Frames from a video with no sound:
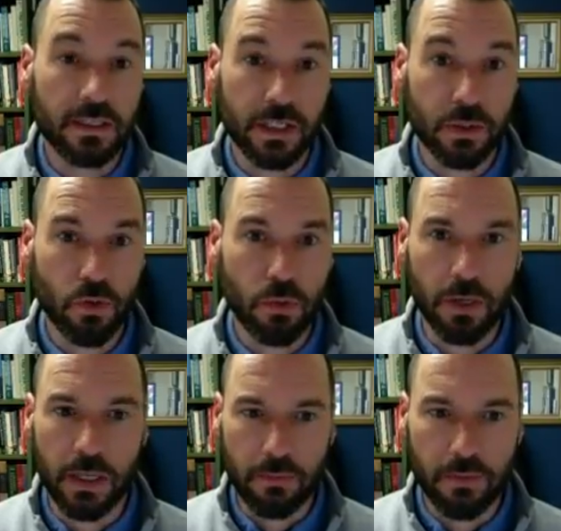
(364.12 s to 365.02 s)
has a
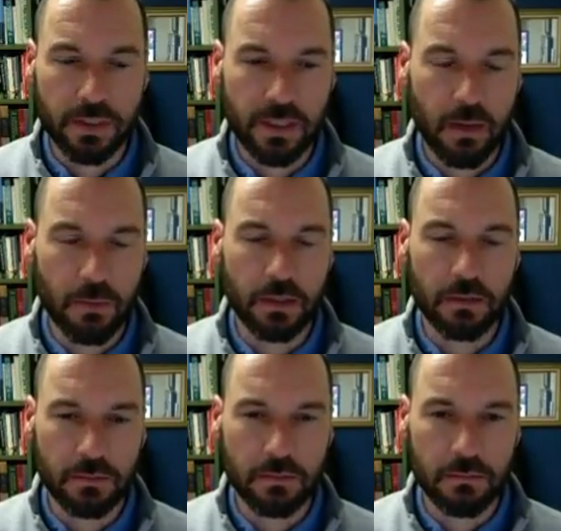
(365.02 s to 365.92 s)
rubric. Every assignment,
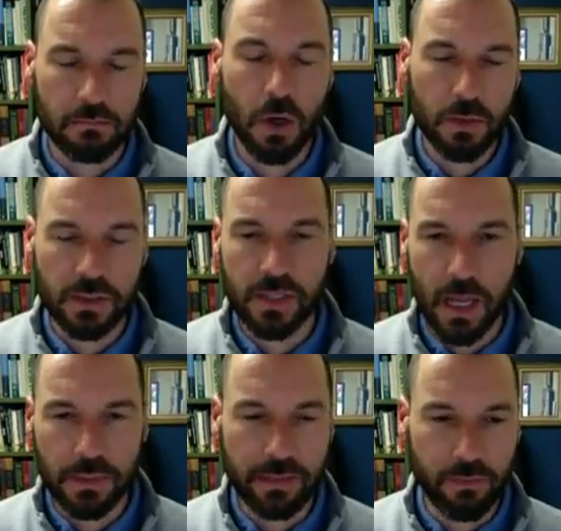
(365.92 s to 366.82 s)
most
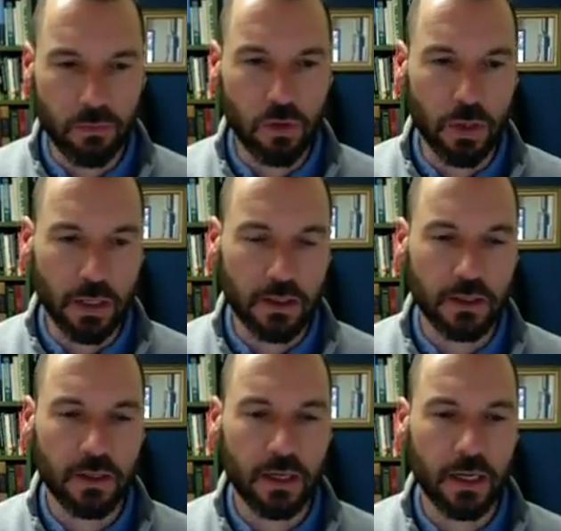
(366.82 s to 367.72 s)
assignments have a rubric.
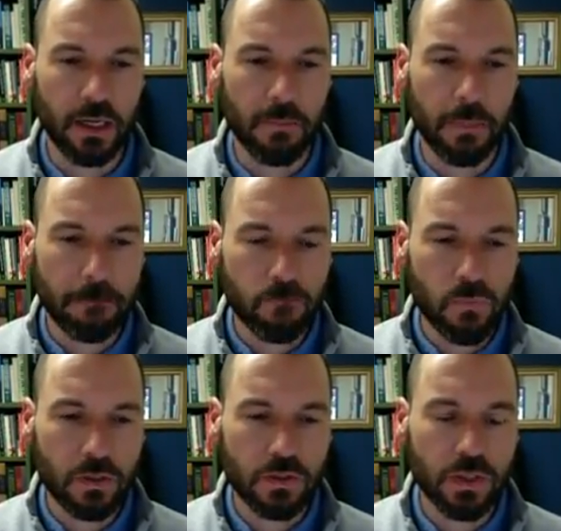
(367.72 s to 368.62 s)

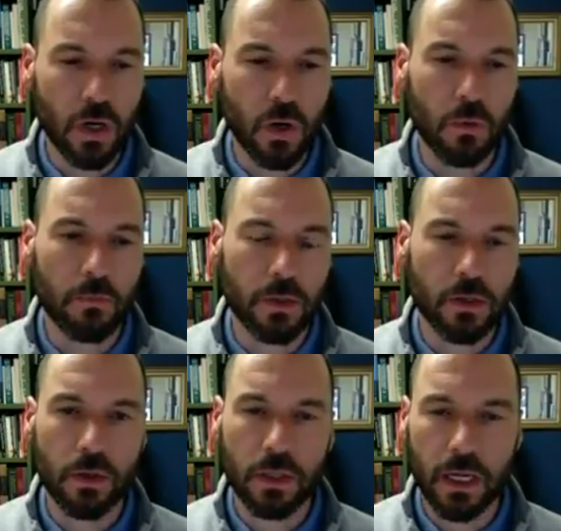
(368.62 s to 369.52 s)
So
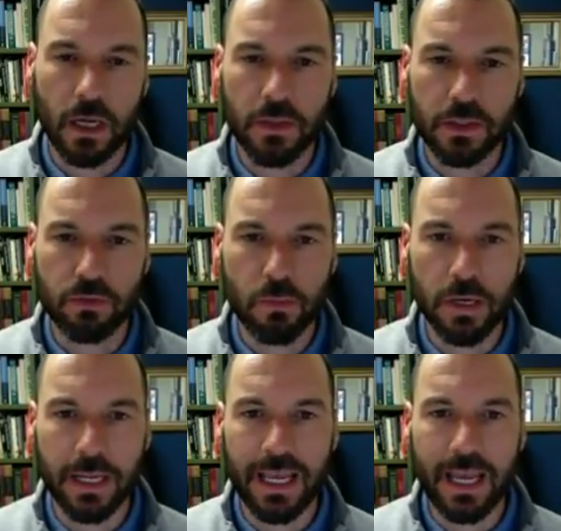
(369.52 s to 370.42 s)
you'll click on this
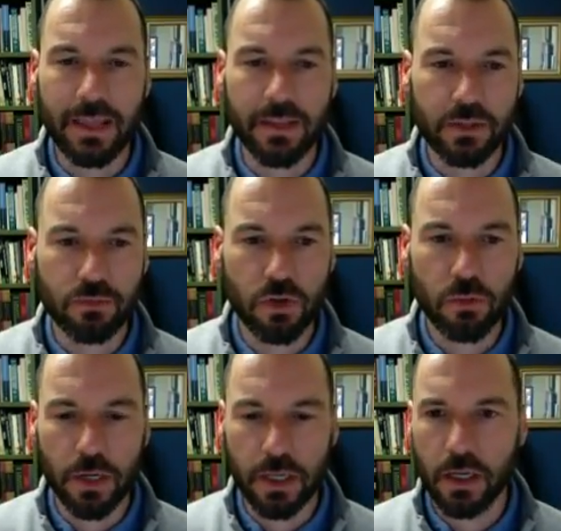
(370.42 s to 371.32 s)
rubric, and this
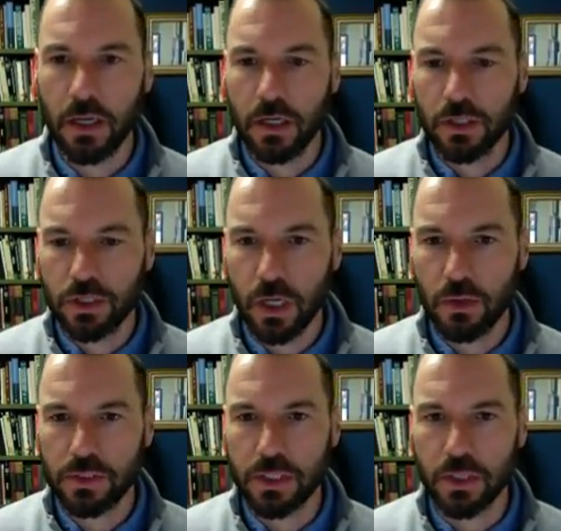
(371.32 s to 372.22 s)
rubric
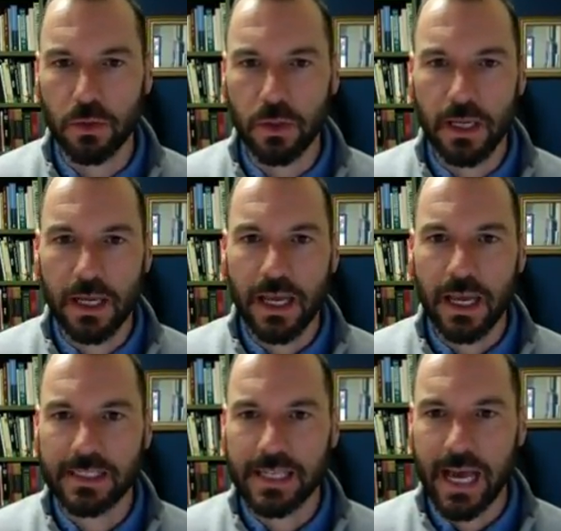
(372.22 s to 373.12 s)
shows you
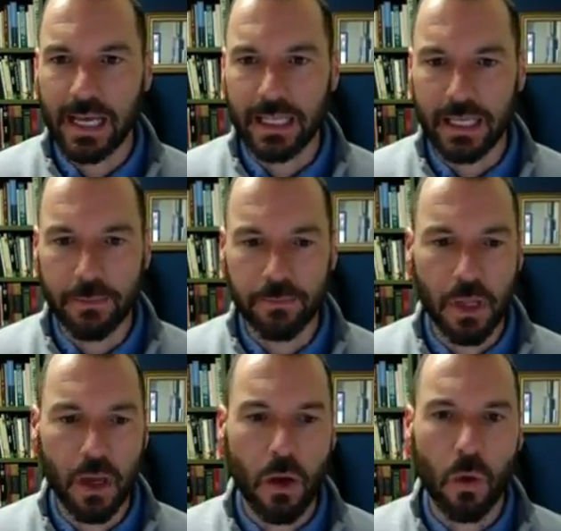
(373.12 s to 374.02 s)
exactly
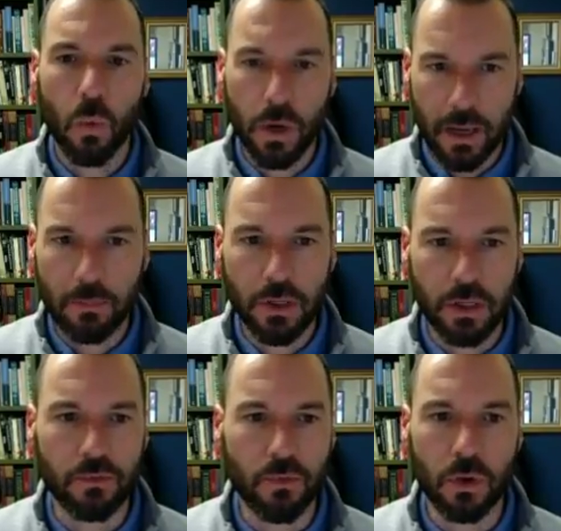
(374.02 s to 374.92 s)
what I'm
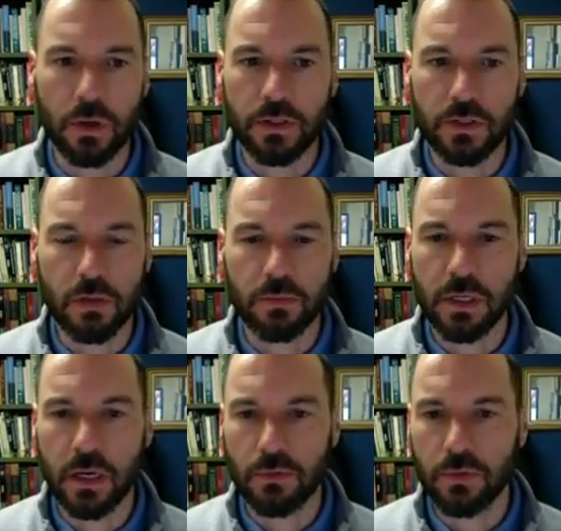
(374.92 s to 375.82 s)
looking for in terms
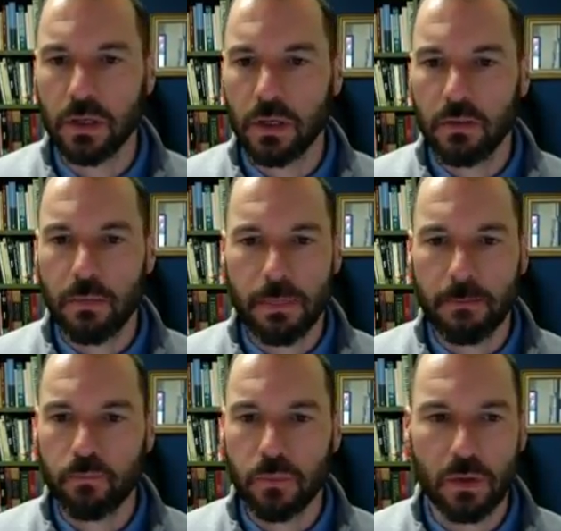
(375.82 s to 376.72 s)
of,
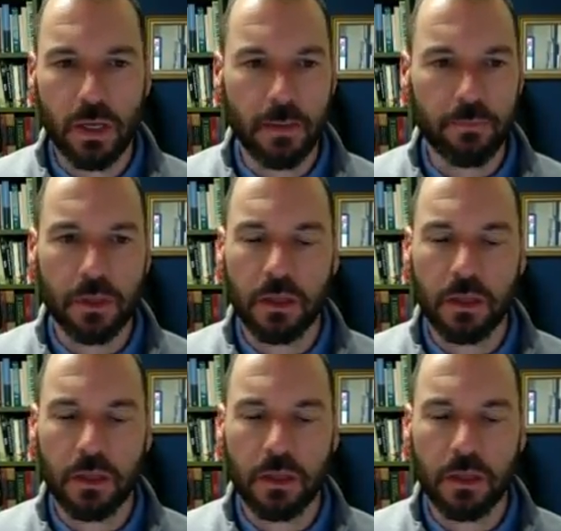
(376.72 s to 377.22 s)
okay,